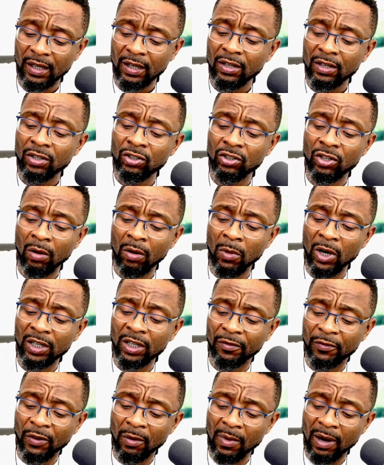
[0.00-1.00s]
Your money
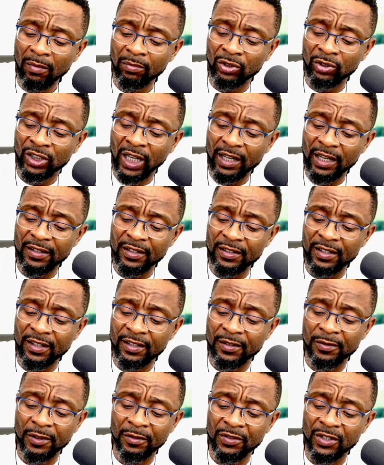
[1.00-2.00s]
from Abuja is
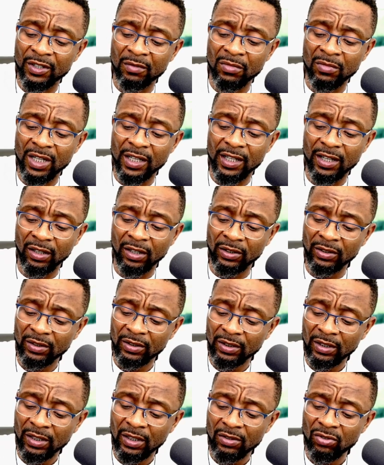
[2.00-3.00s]
650 million.
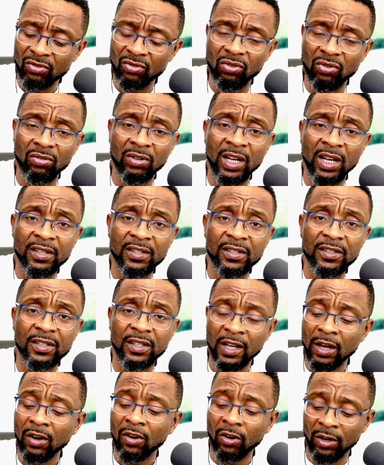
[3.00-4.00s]
So
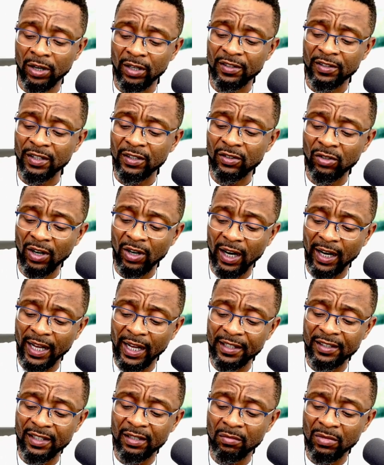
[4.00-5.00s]

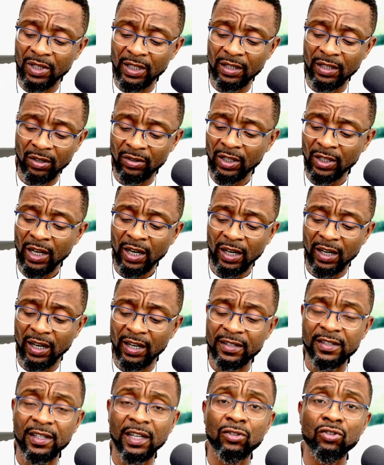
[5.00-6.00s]
690 million. Let's
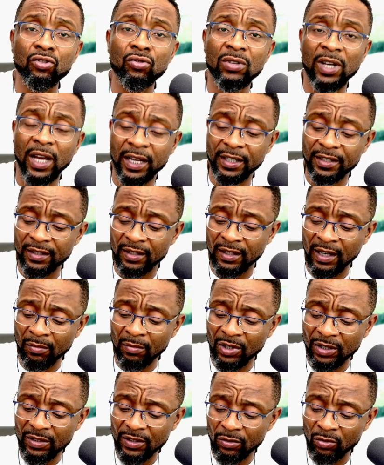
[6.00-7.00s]
take 290. That
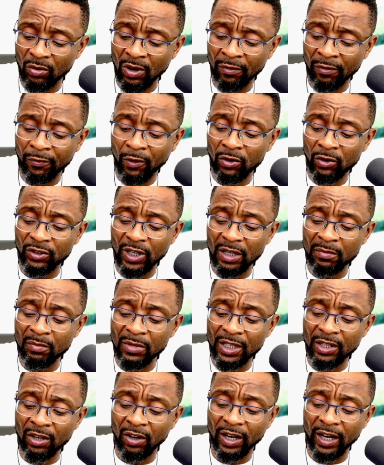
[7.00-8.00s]
means you have 400
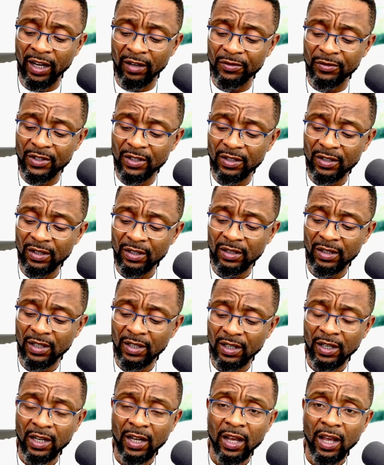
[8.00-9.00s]
million left.
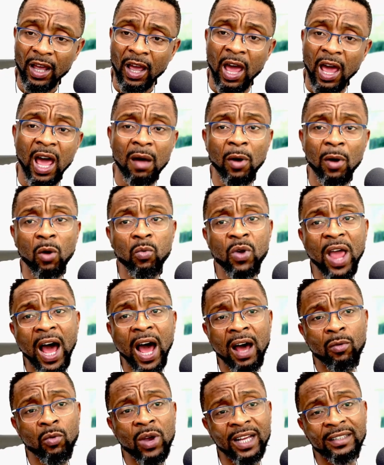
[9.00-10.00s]
Yeah, but we
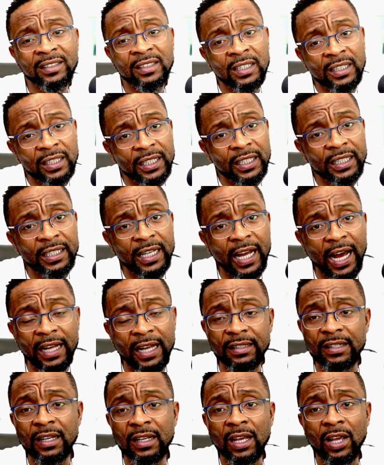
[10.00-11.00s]
are thinking
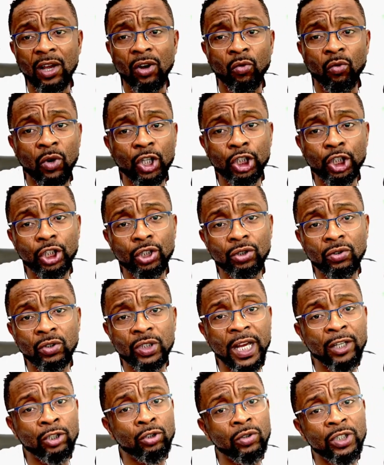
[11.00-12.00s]
that we should
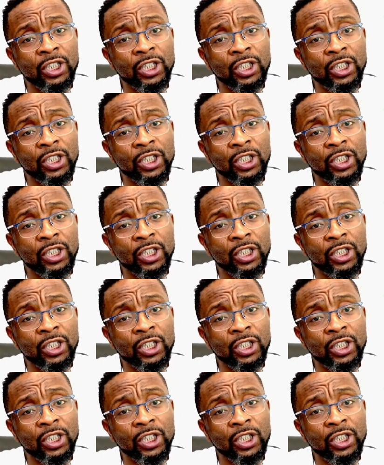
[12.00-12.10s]
do the